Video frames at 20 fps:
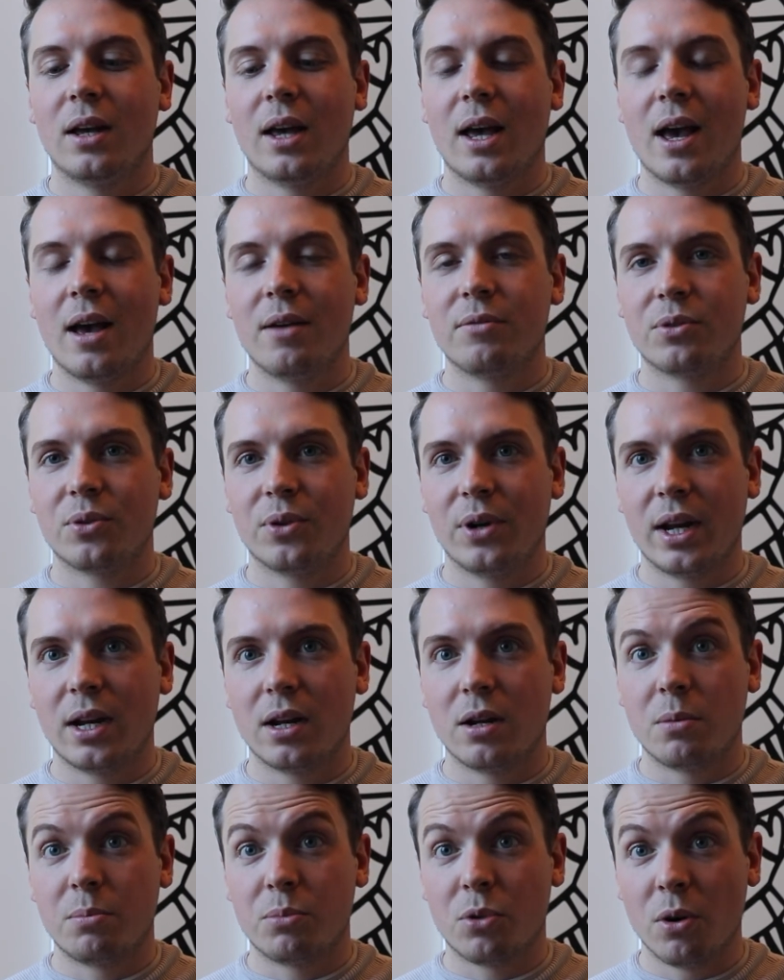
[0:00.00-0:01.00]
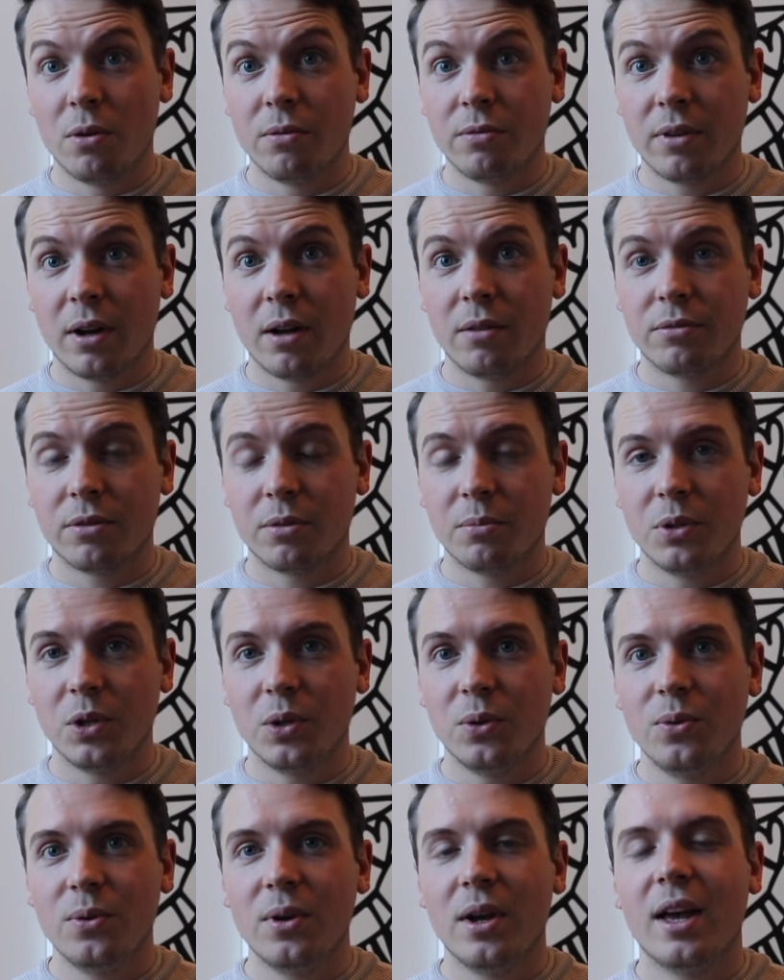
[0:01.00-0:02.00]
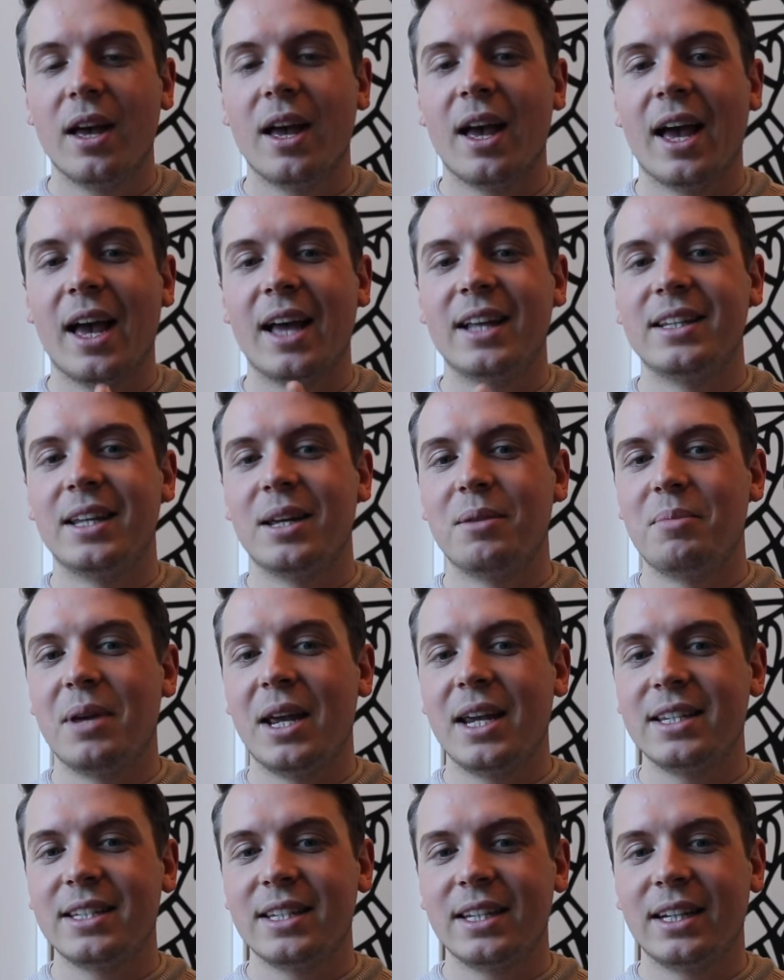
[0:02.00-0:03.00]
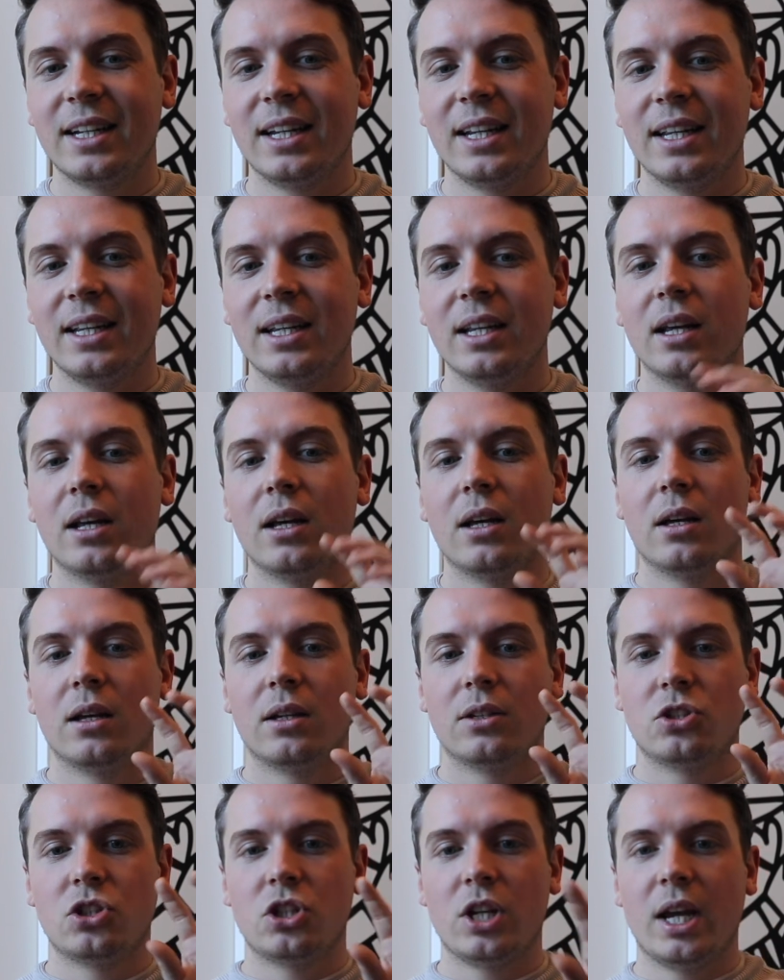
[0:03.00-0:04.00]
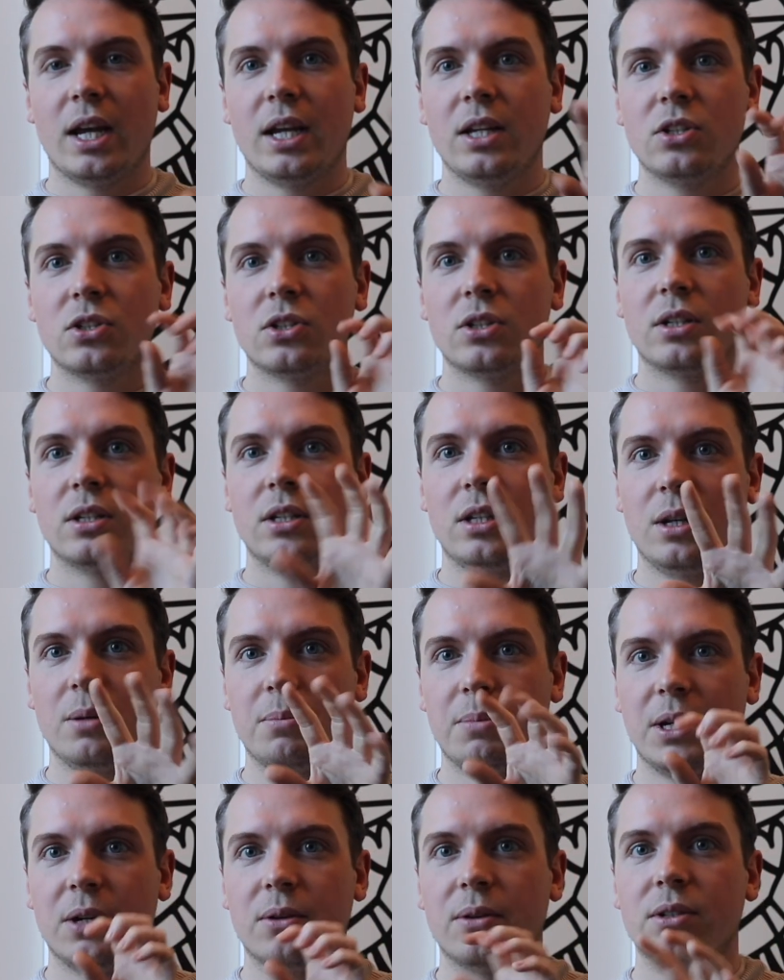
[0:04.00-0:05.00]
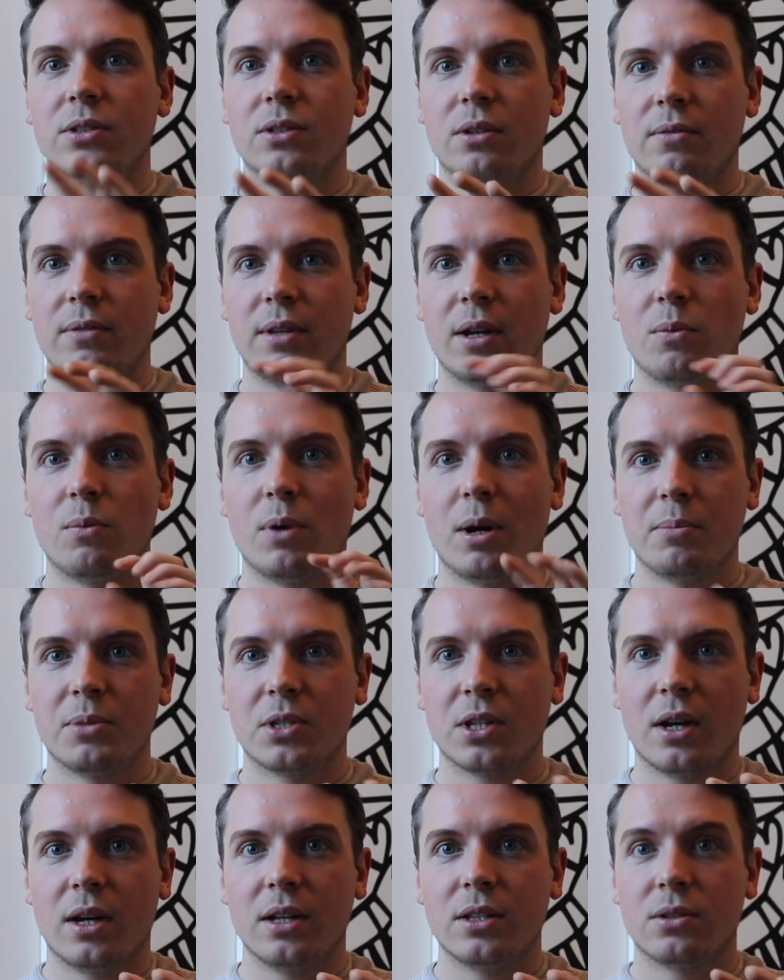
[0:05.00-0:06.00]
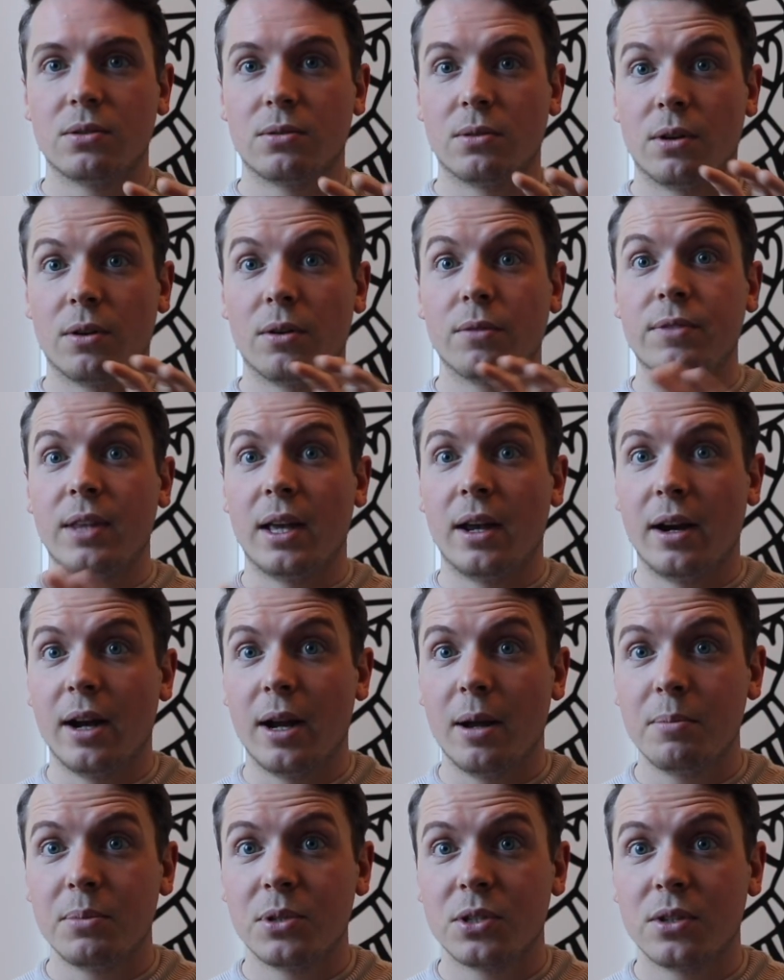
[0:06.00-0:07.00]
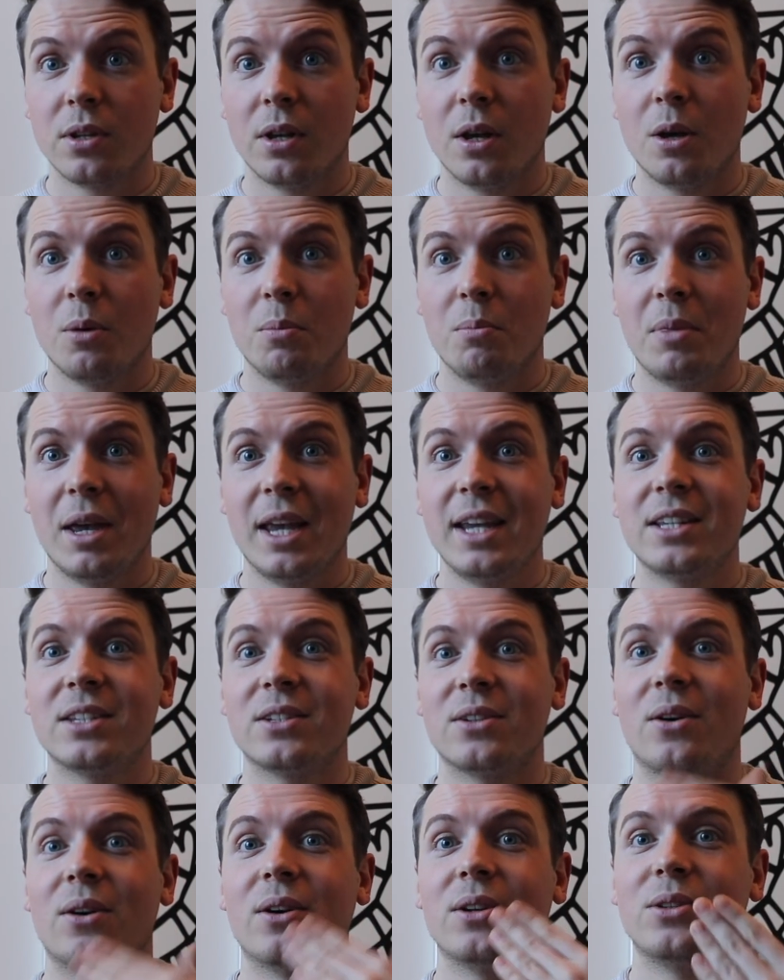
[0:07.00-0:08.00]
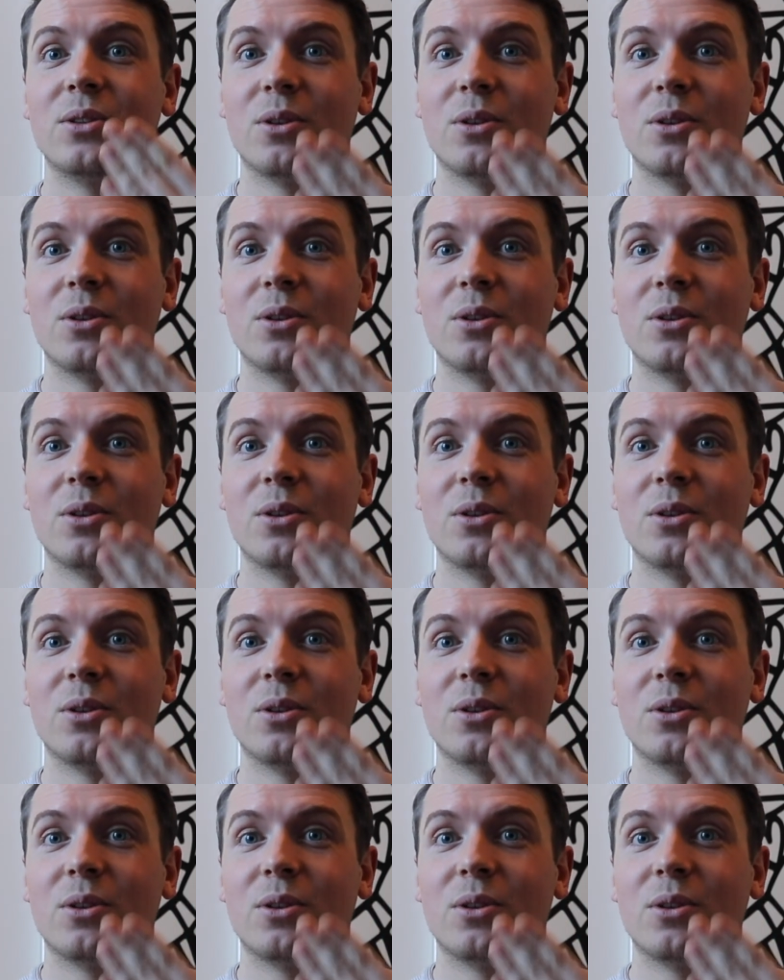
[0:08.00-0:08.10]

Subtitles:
have created a profile from you, and they basically change the appearance of their websites or of their apps based on